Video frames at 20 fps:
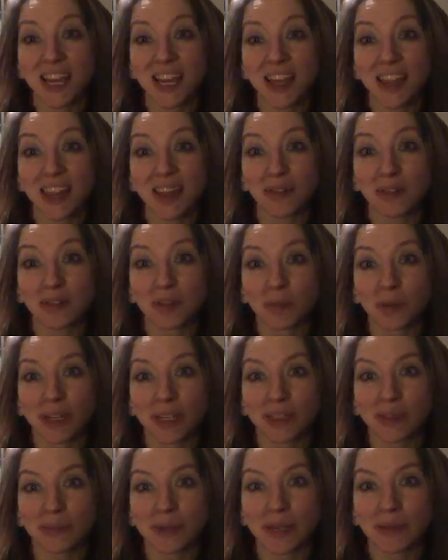that was way
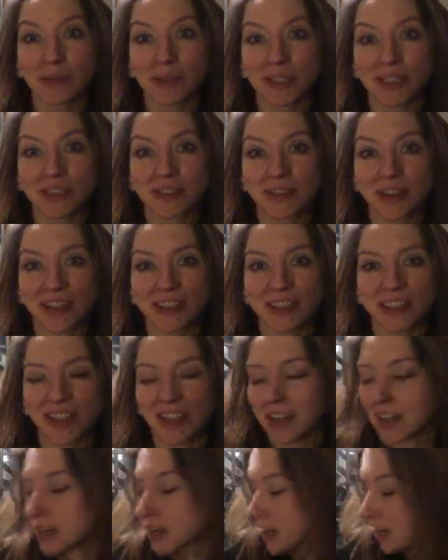too many B's right
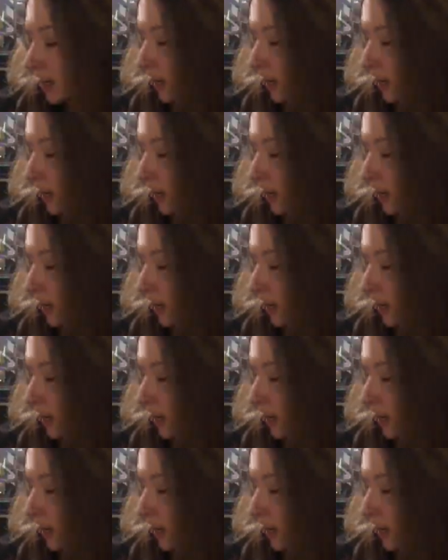there.